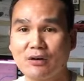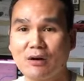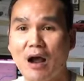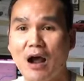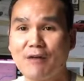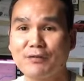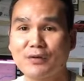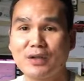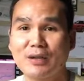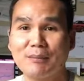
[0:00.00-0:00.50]

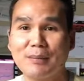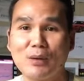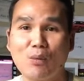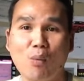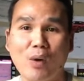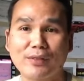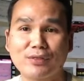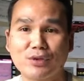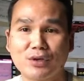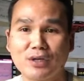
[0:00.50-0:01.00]
offer can be
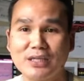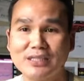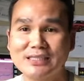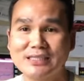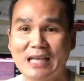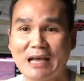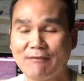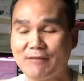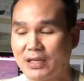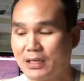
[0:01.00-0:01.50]

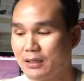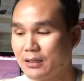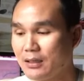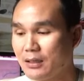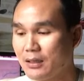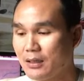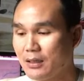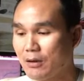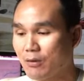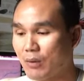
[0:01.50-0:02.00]
137,
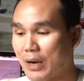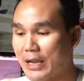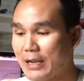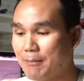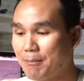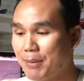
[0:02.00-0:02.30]
right?